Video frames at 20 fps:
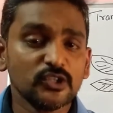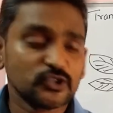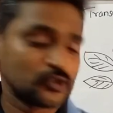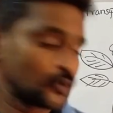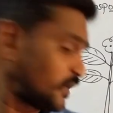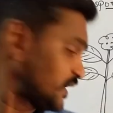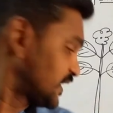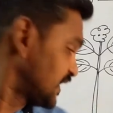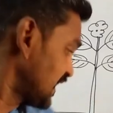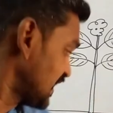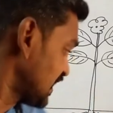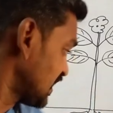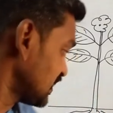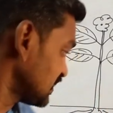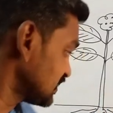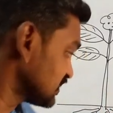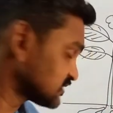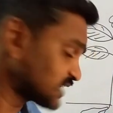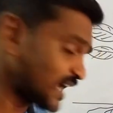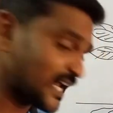So
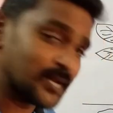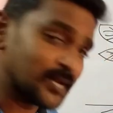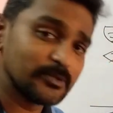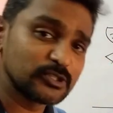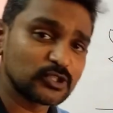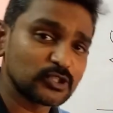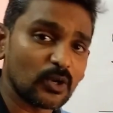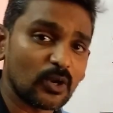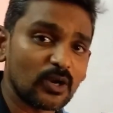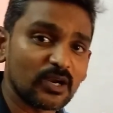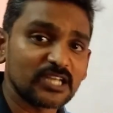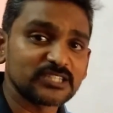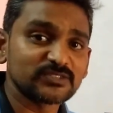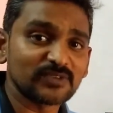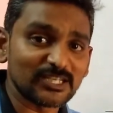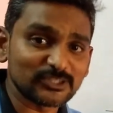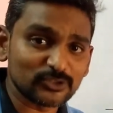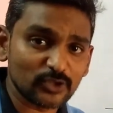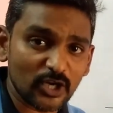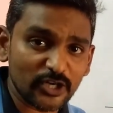here the xylem is called as
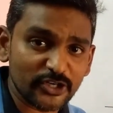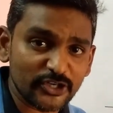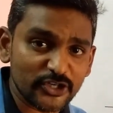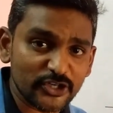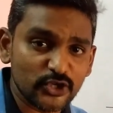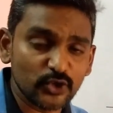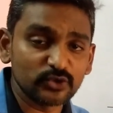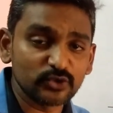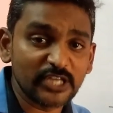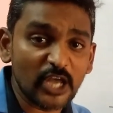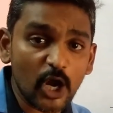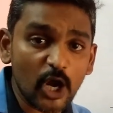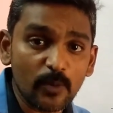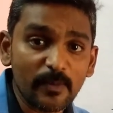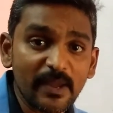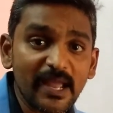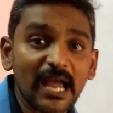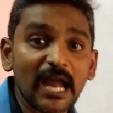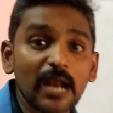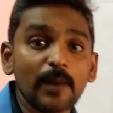vascular tissue. They will
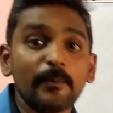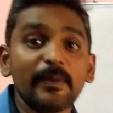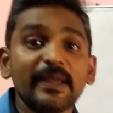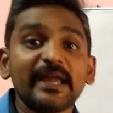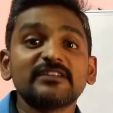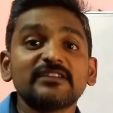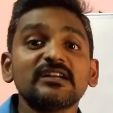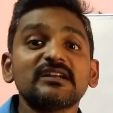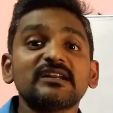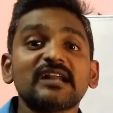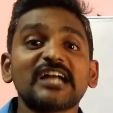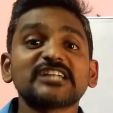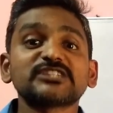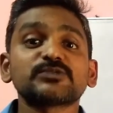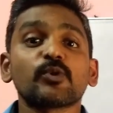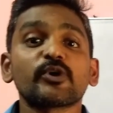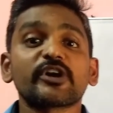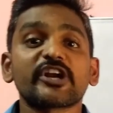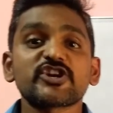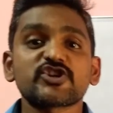be helping in the
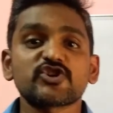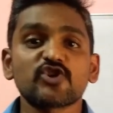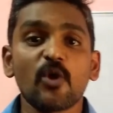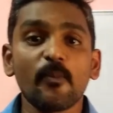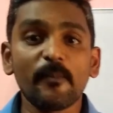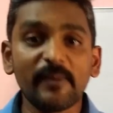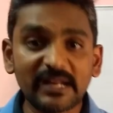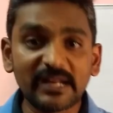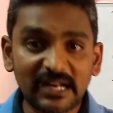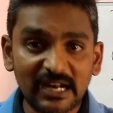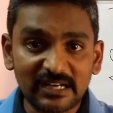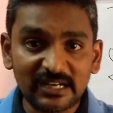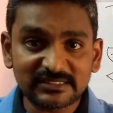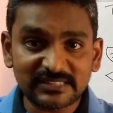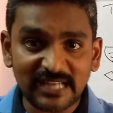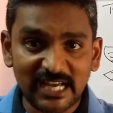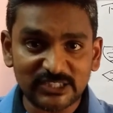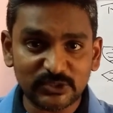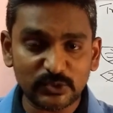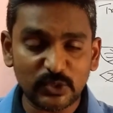transportation of minerals
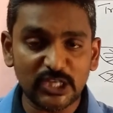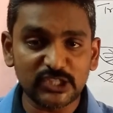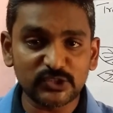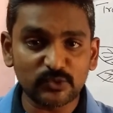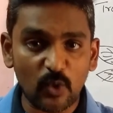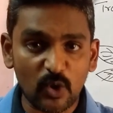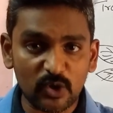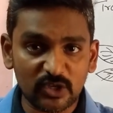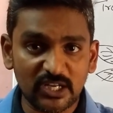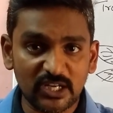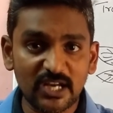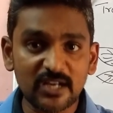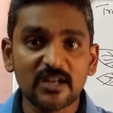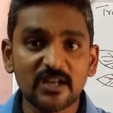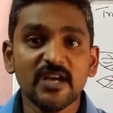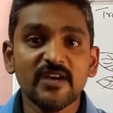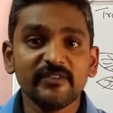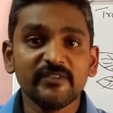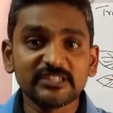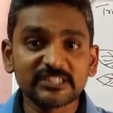as well as
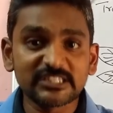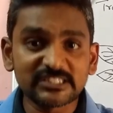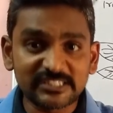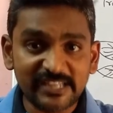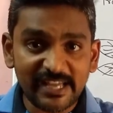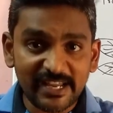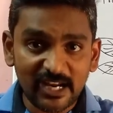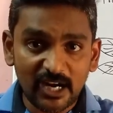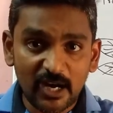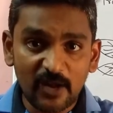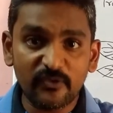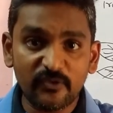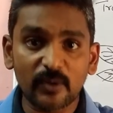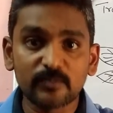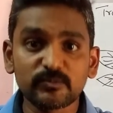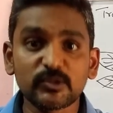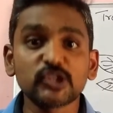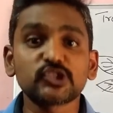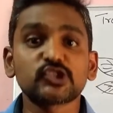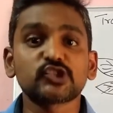water which is taken up
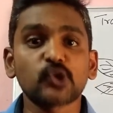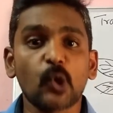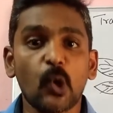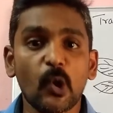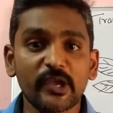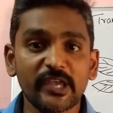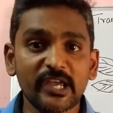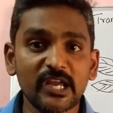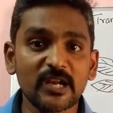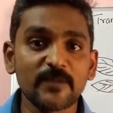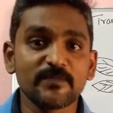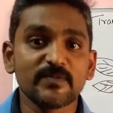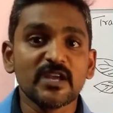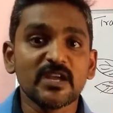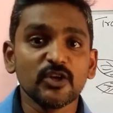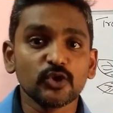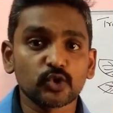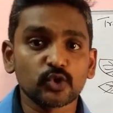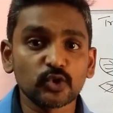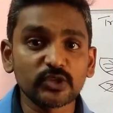from the soil
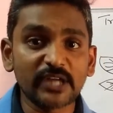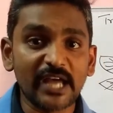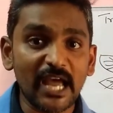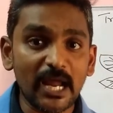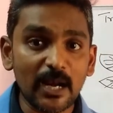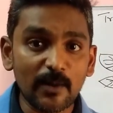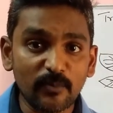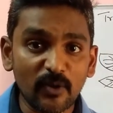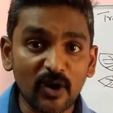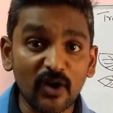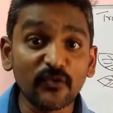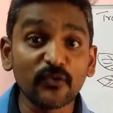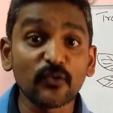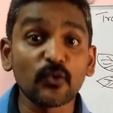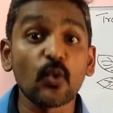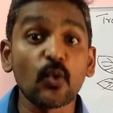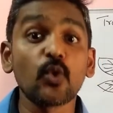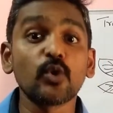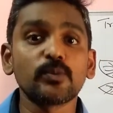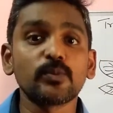through the help of
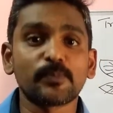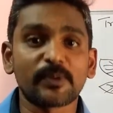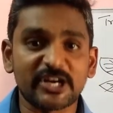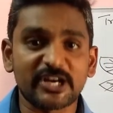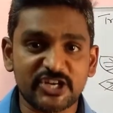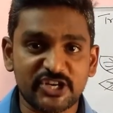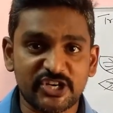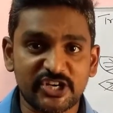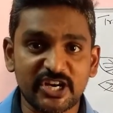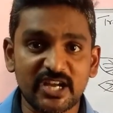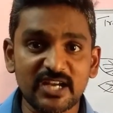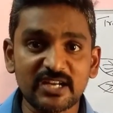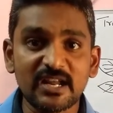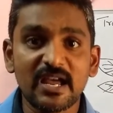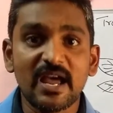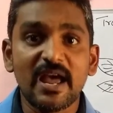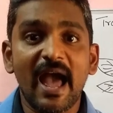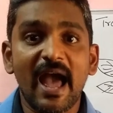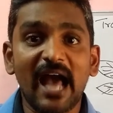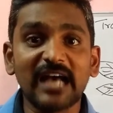root pressure
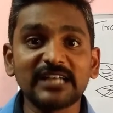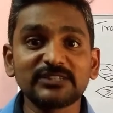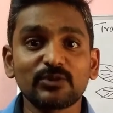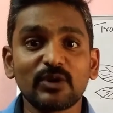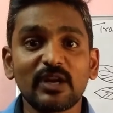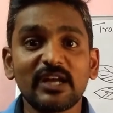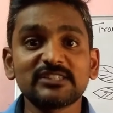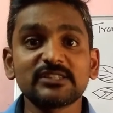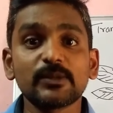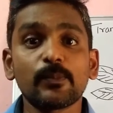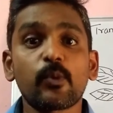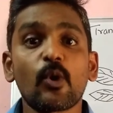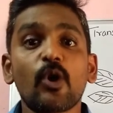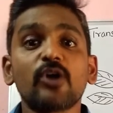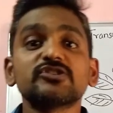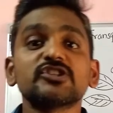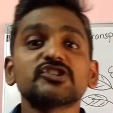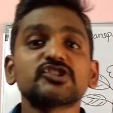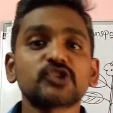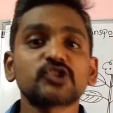as well as the
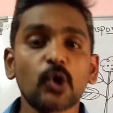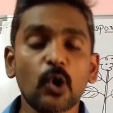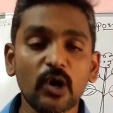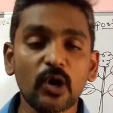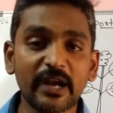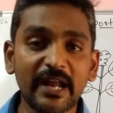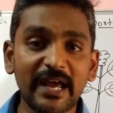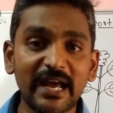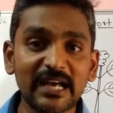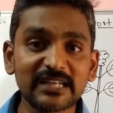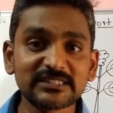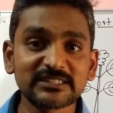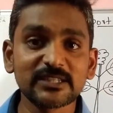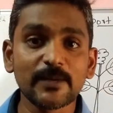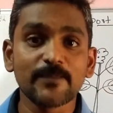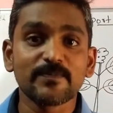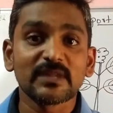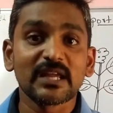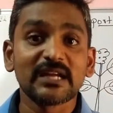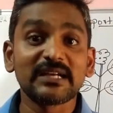process called as
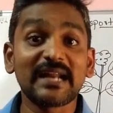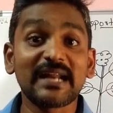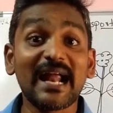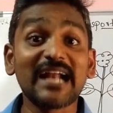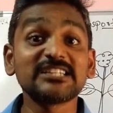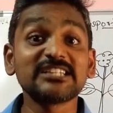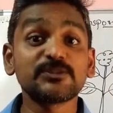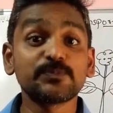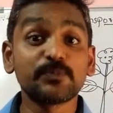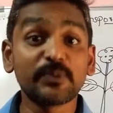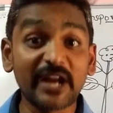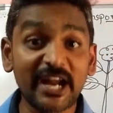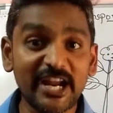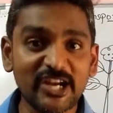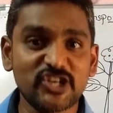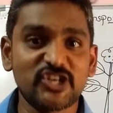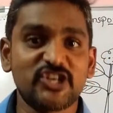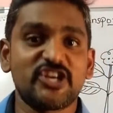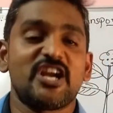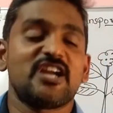
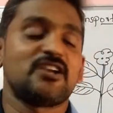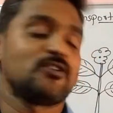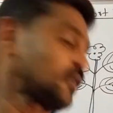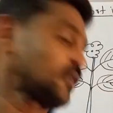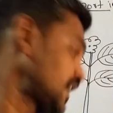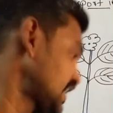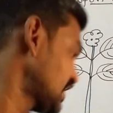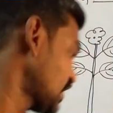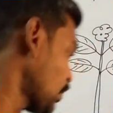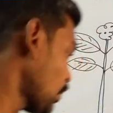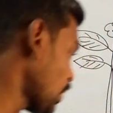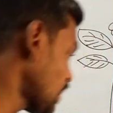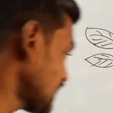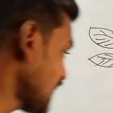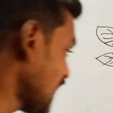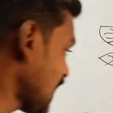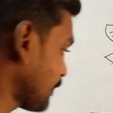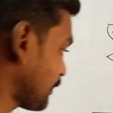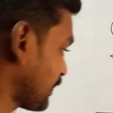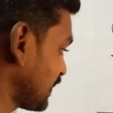transpiration. Okay, now
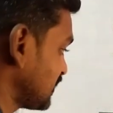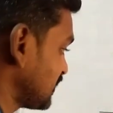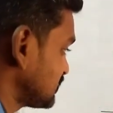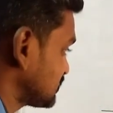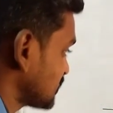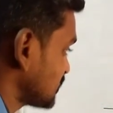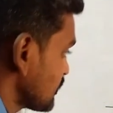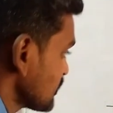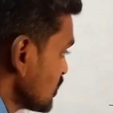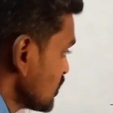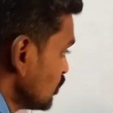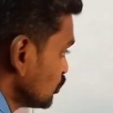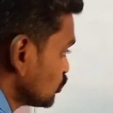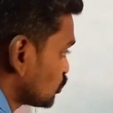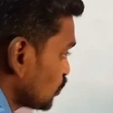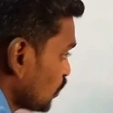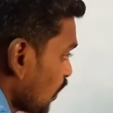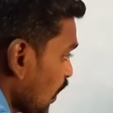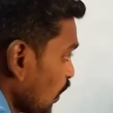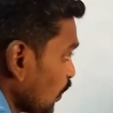what happens
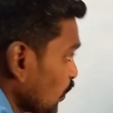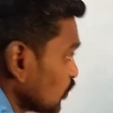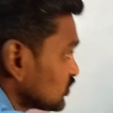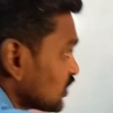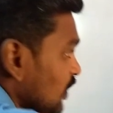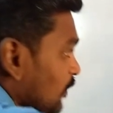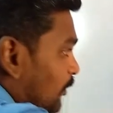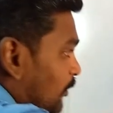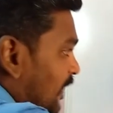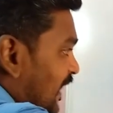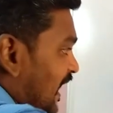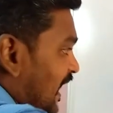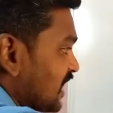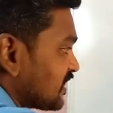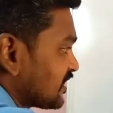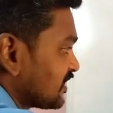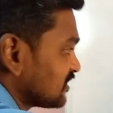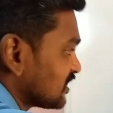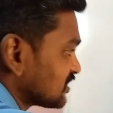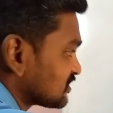throughout the
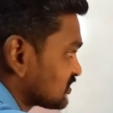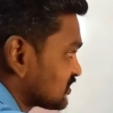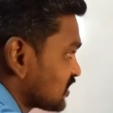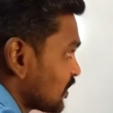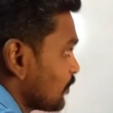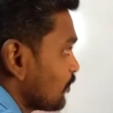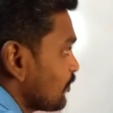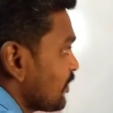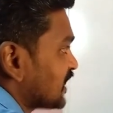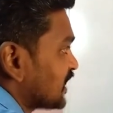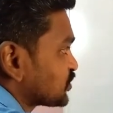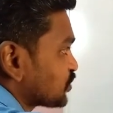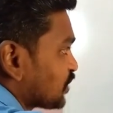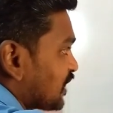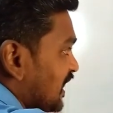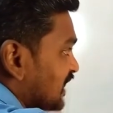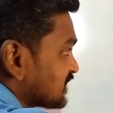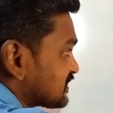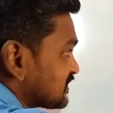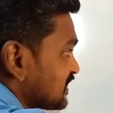plant, in the stem as
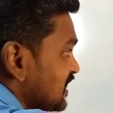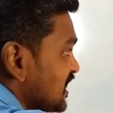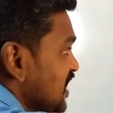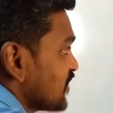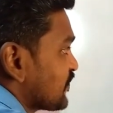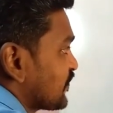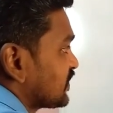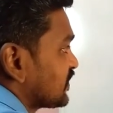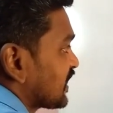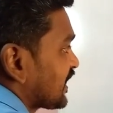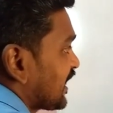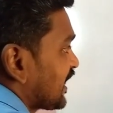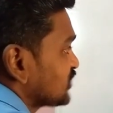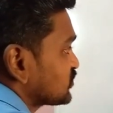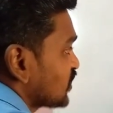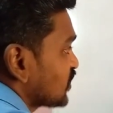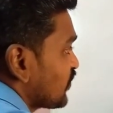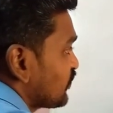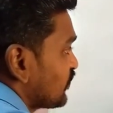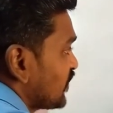well as leaf. In the
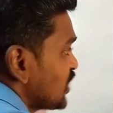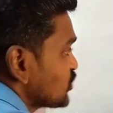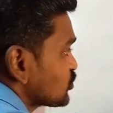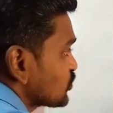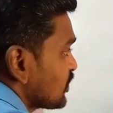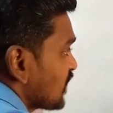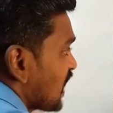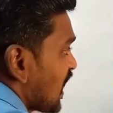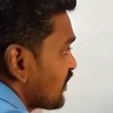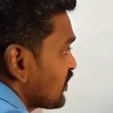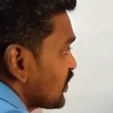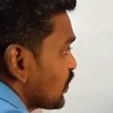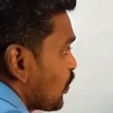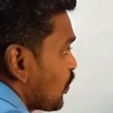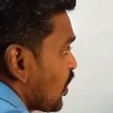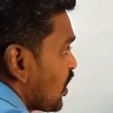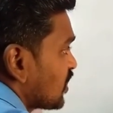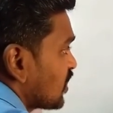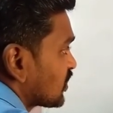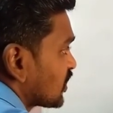case of leaves we have
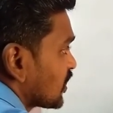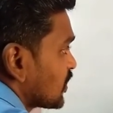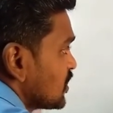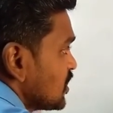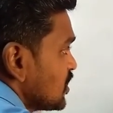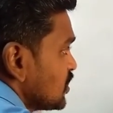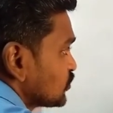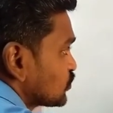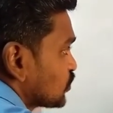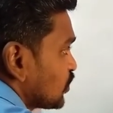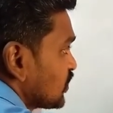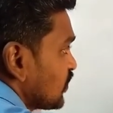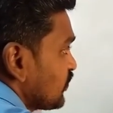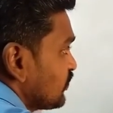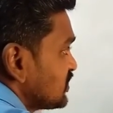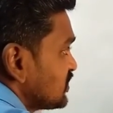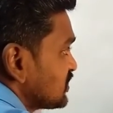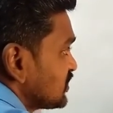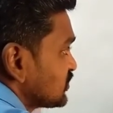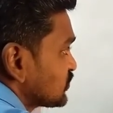water, so
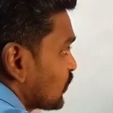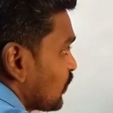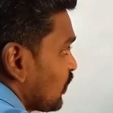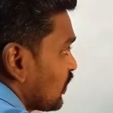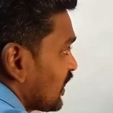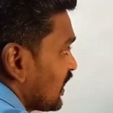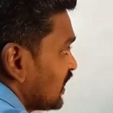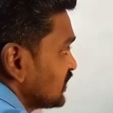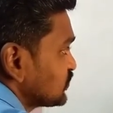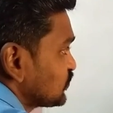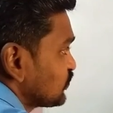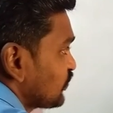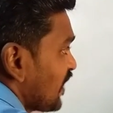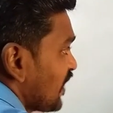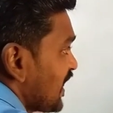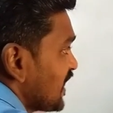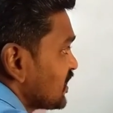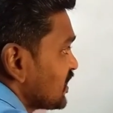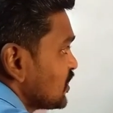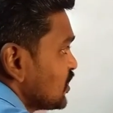this is called as
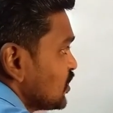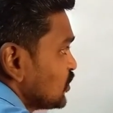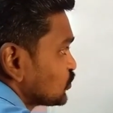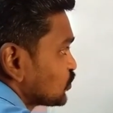vein.